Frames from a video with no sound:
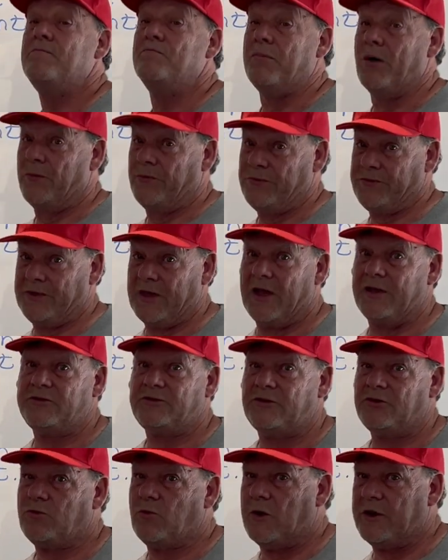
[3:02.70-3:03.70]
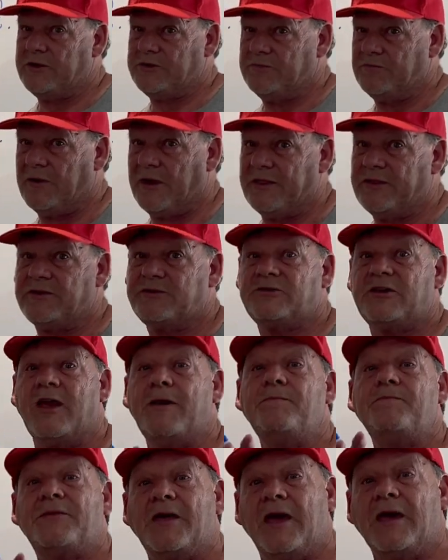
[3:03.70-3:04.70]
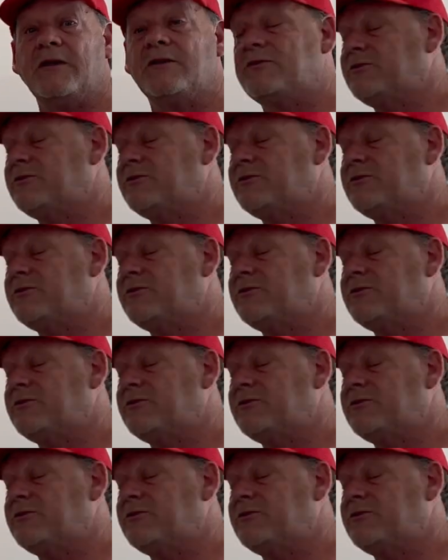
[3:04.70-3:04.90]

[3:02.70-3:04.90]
both sides of the equation by the same thing and